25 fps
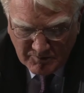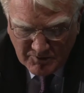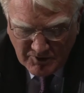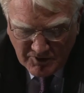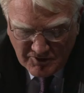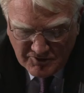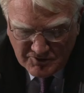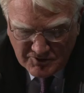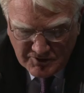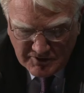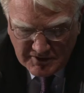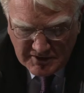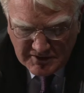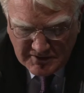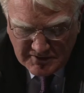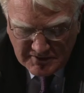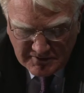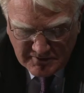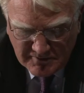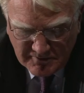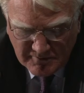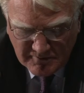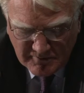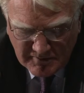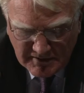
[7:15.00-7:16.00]
contrary
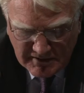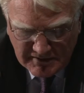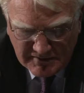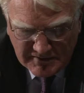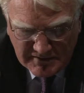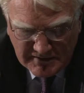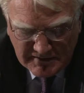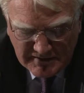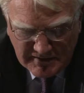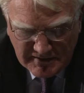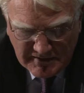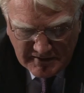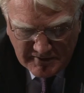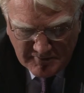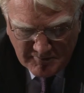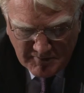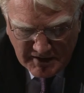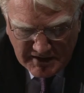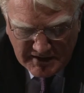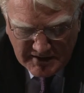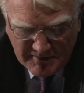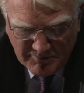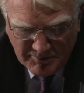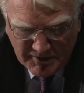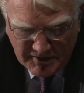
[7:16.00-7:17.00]
to
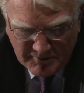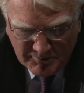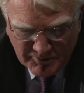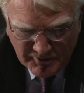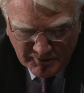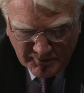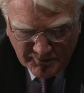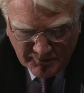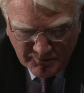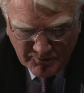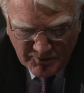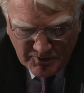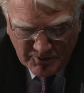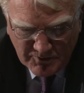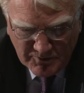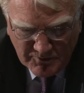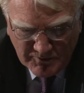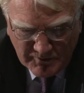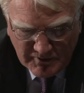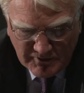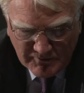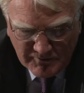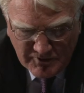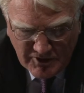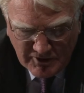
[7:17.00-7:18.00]
many people's
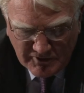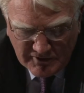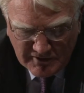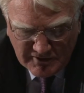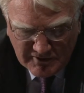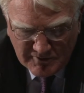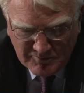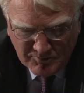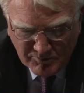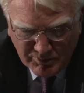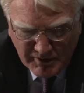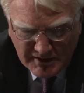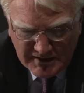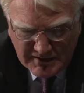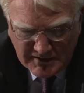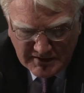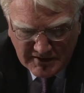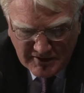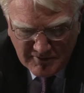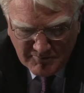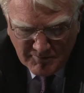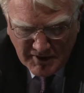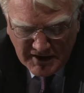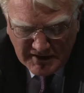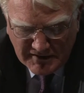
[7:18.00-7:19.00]
views, it's not a complete
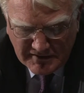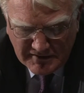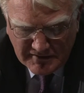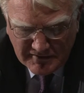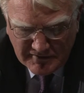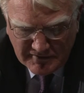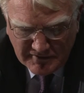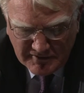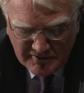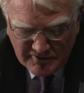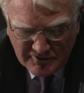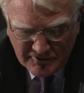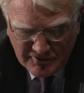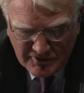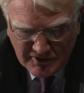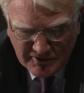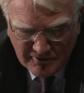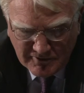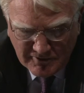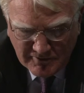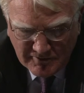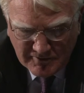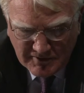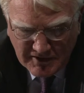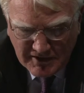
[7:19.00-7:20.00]
command and
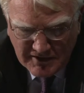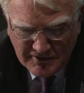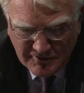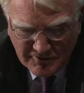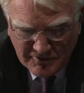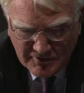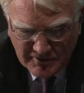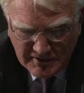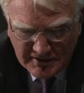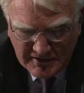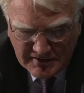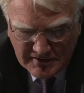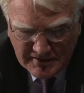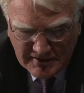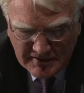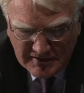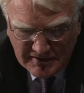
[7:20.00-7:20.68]
control country,